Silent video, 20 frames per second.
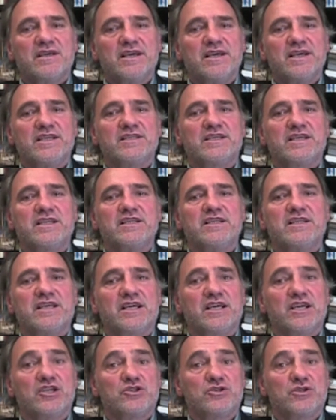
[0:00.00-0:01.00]
is an
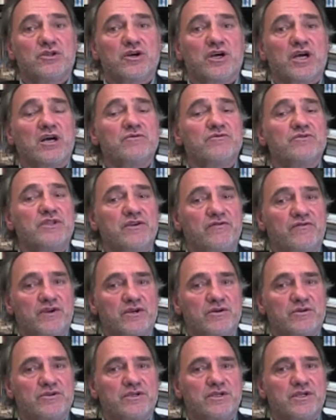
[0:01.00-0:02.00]
indication of how
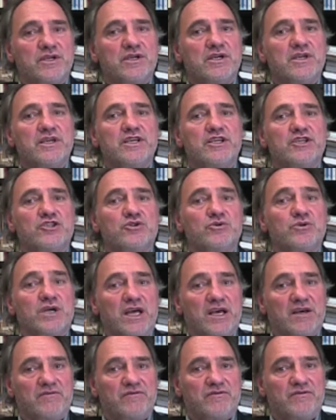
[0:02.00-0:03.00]
difficult it is to
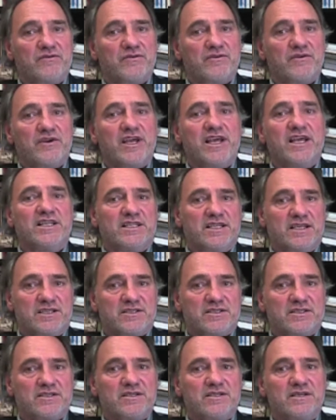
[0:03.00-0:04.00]
have
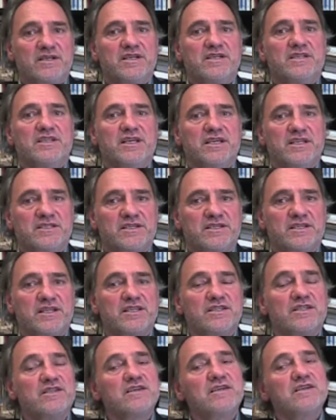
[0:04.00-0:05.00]
ethics in the
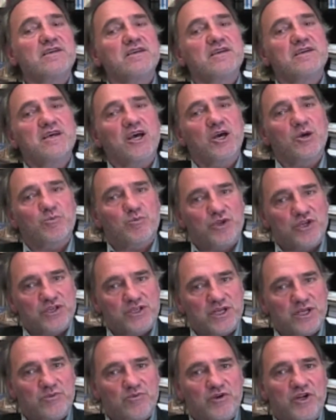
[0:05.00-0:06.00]
internet. I
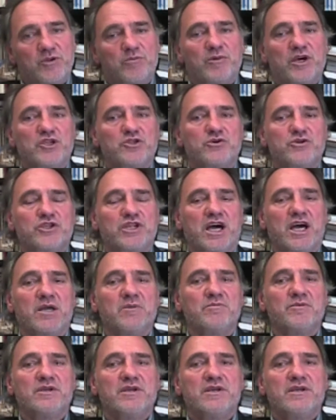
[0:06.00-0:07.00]
appreciate very much your
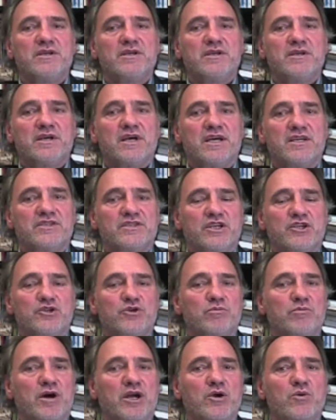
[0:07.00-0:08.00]
time. I send
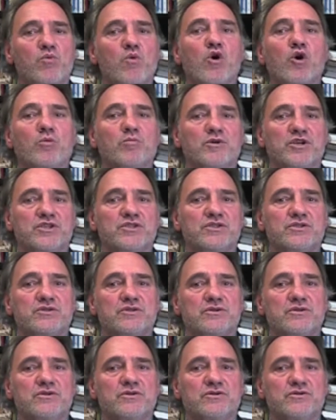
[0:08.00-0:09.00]
you my warmest
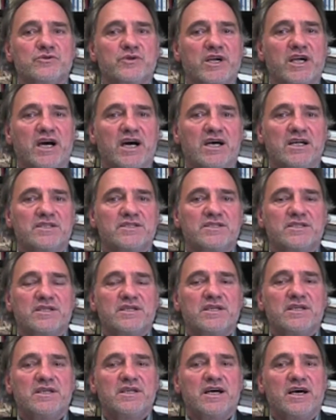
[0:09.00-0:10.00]
regards,
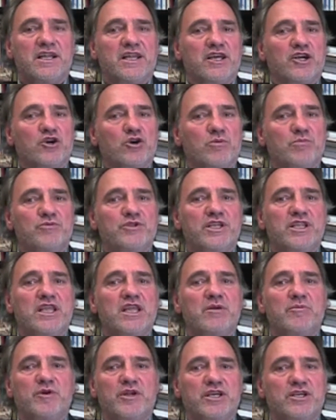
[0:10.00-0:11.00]
and I hope the
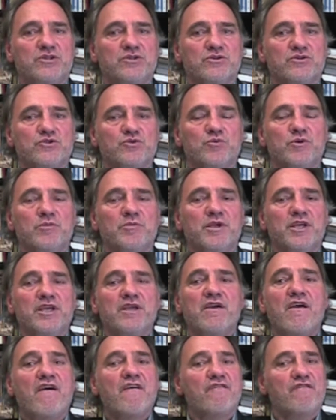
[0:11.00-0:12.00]
deliberations will be
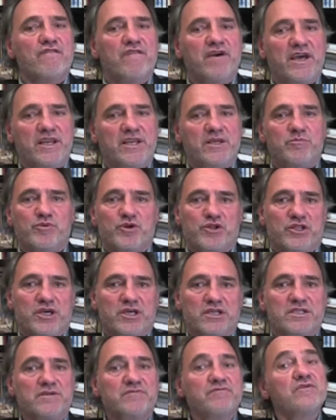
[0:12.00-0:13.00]
very
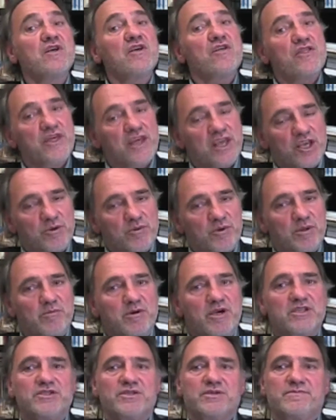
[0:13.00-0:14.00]
productive. Thank you very
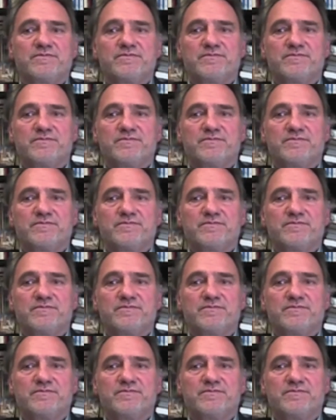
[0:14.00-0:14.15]
much.